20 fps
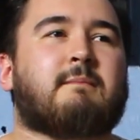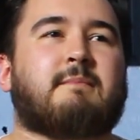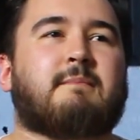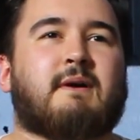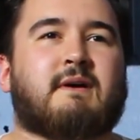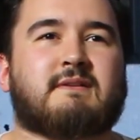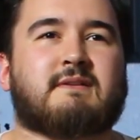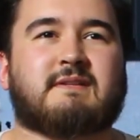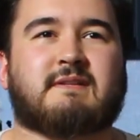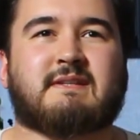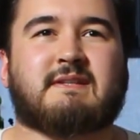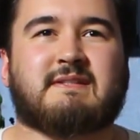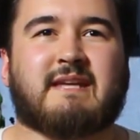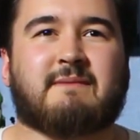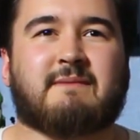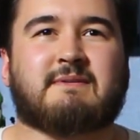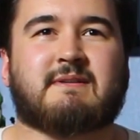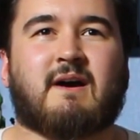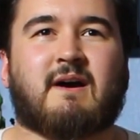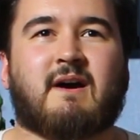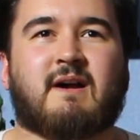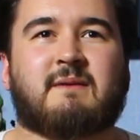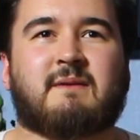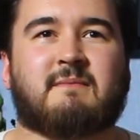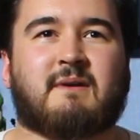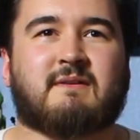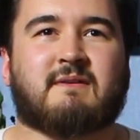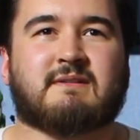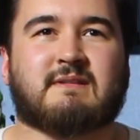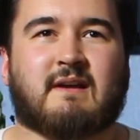But at the same
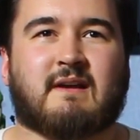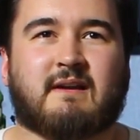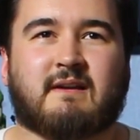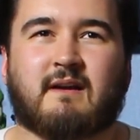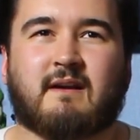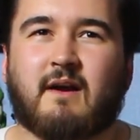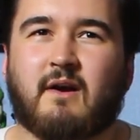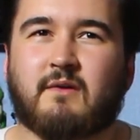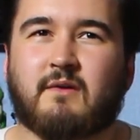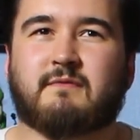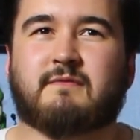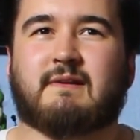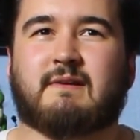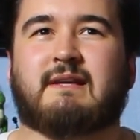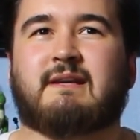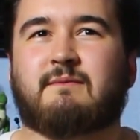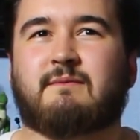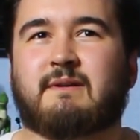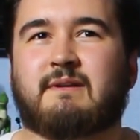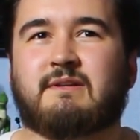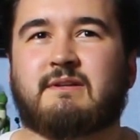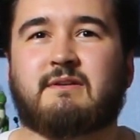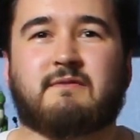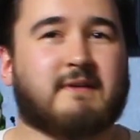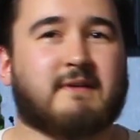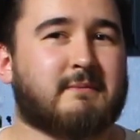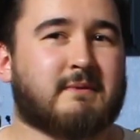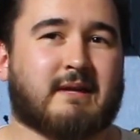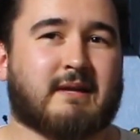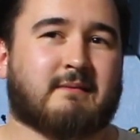time, I was like, hopefully when a new
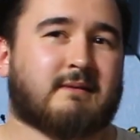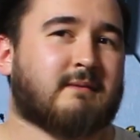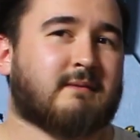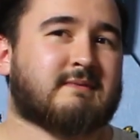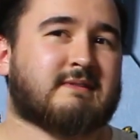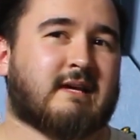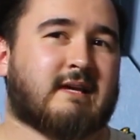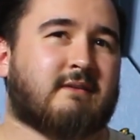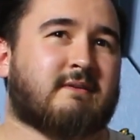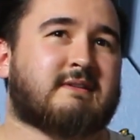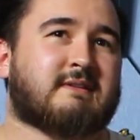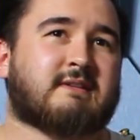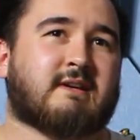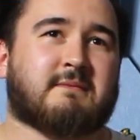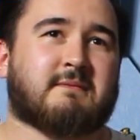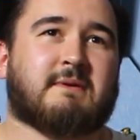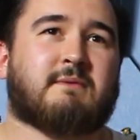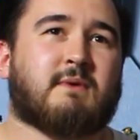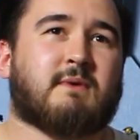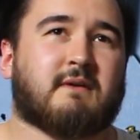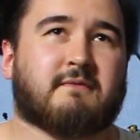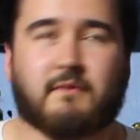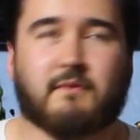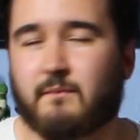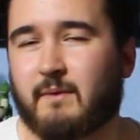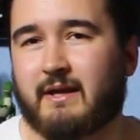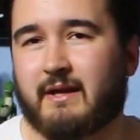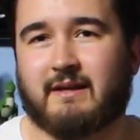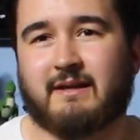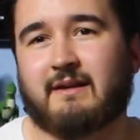Fable game comes out, it's going to be worth the
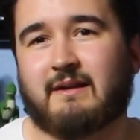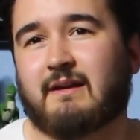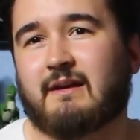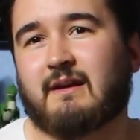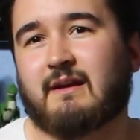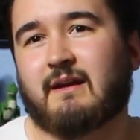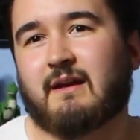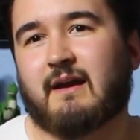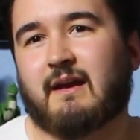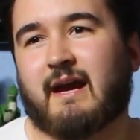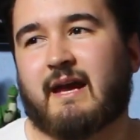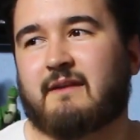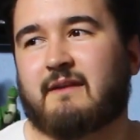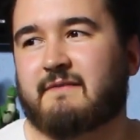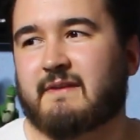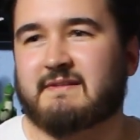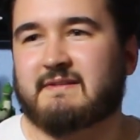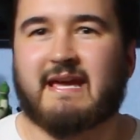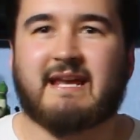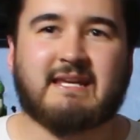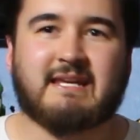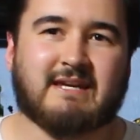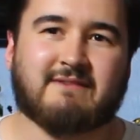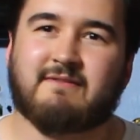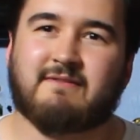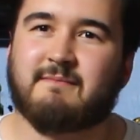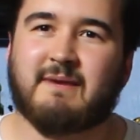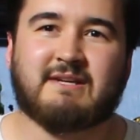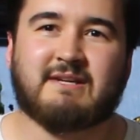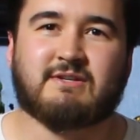wait. And if there's any
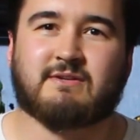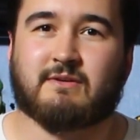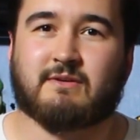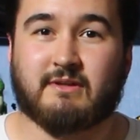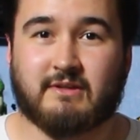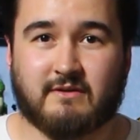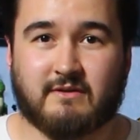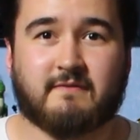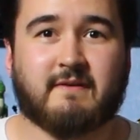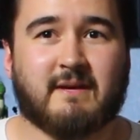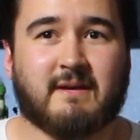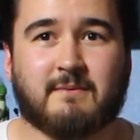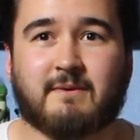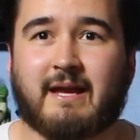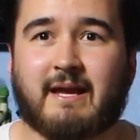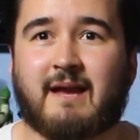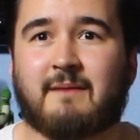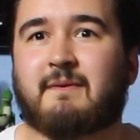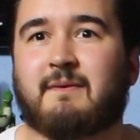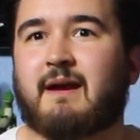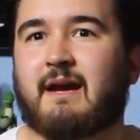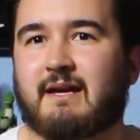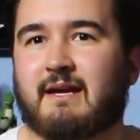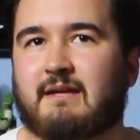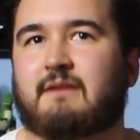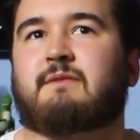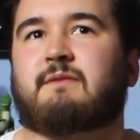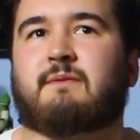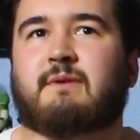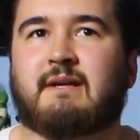information on a new Fable game at
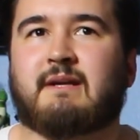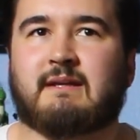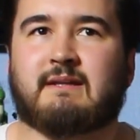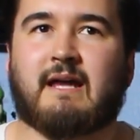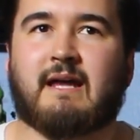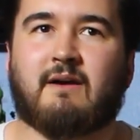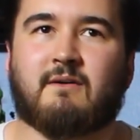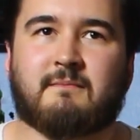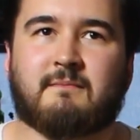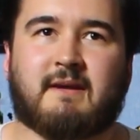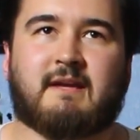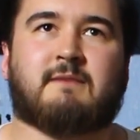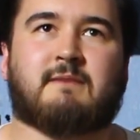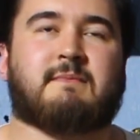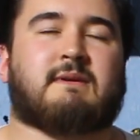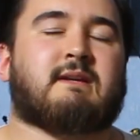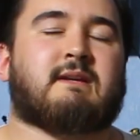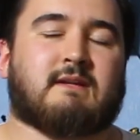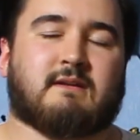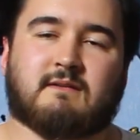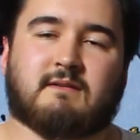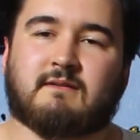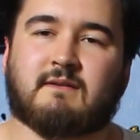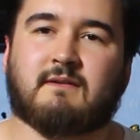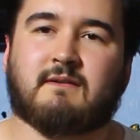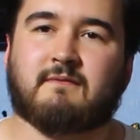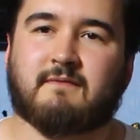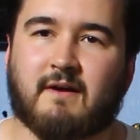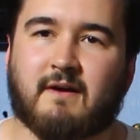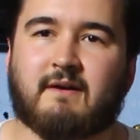E3, that will make me
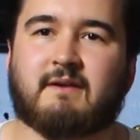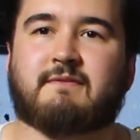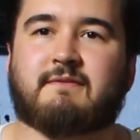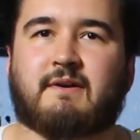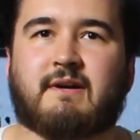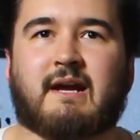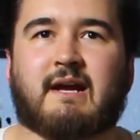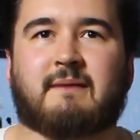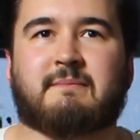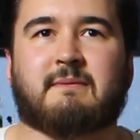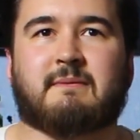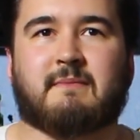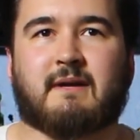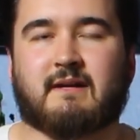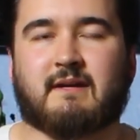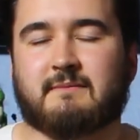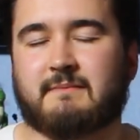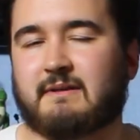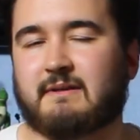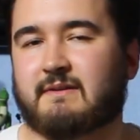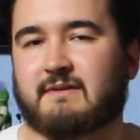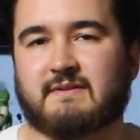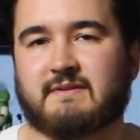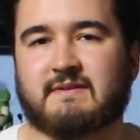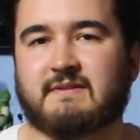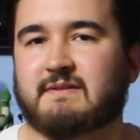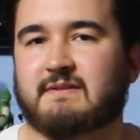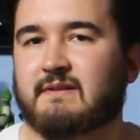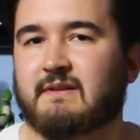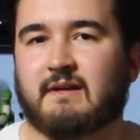a very, very happy man,
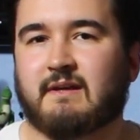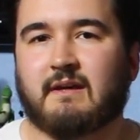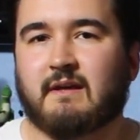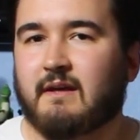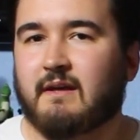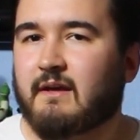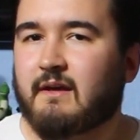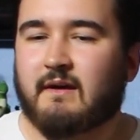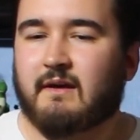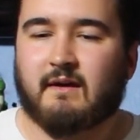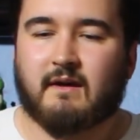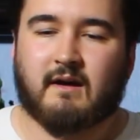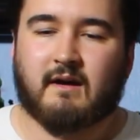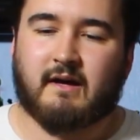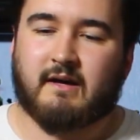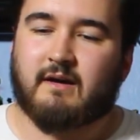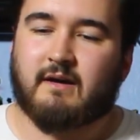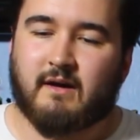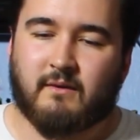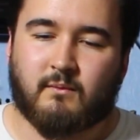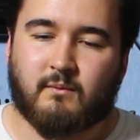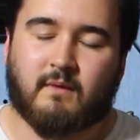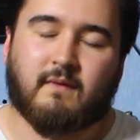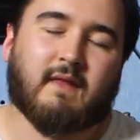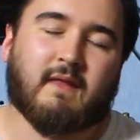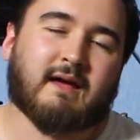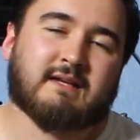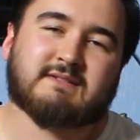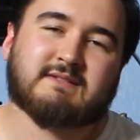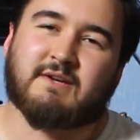because I want
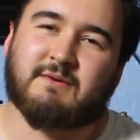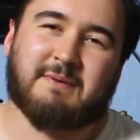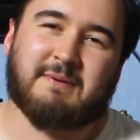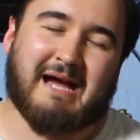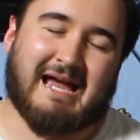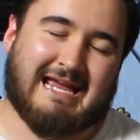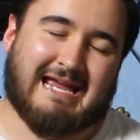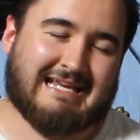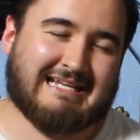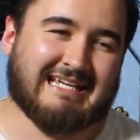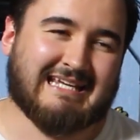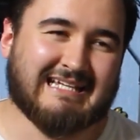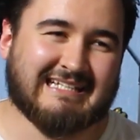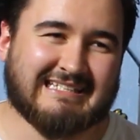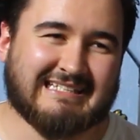that so bad.